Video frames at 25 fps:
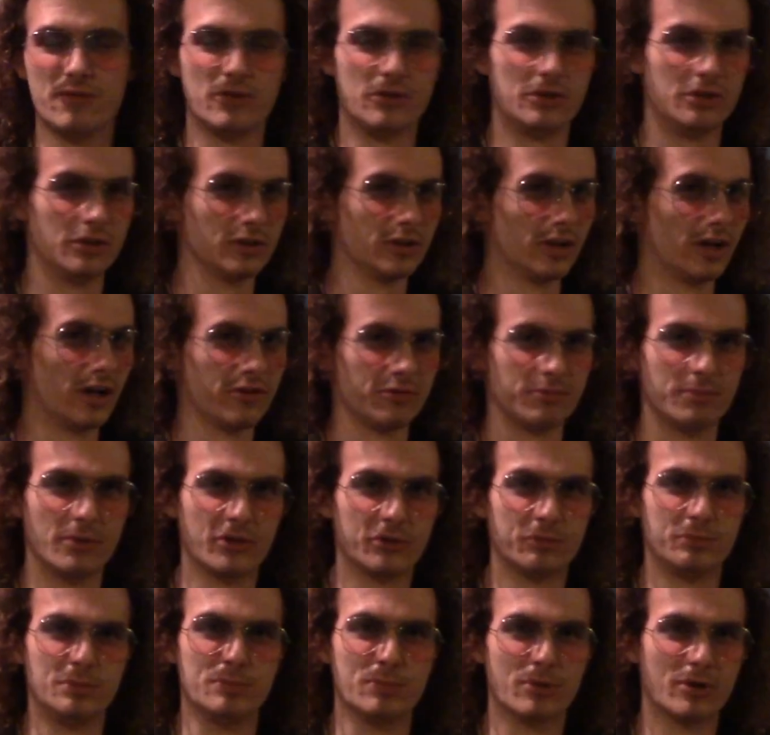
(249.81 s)
then your life
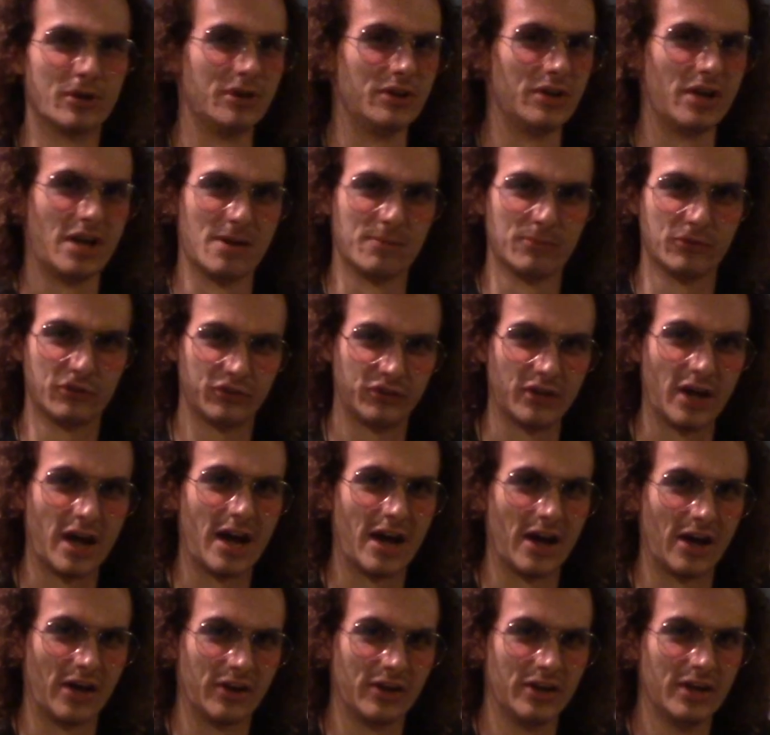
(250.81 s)
must be pretty damn
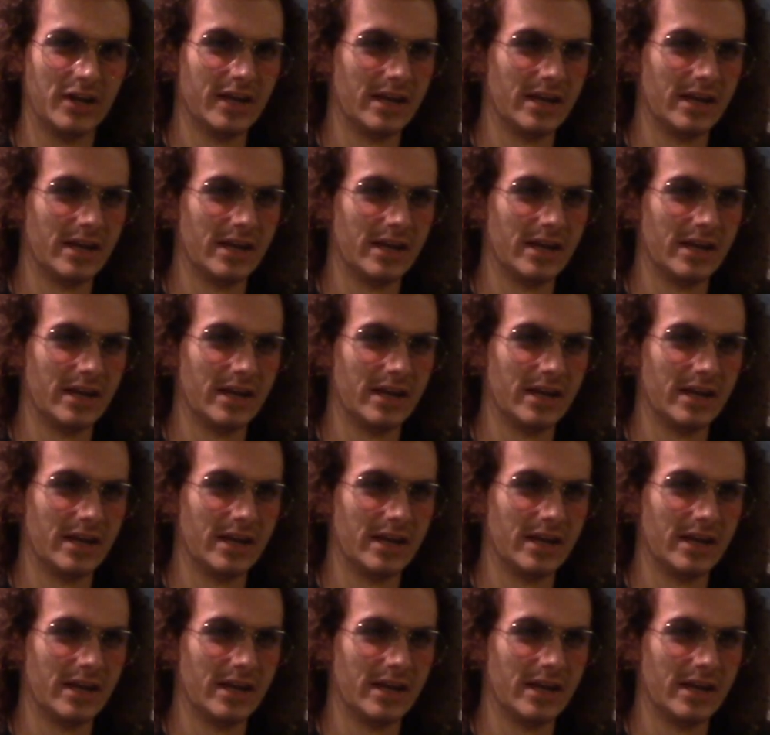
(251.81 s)
sad.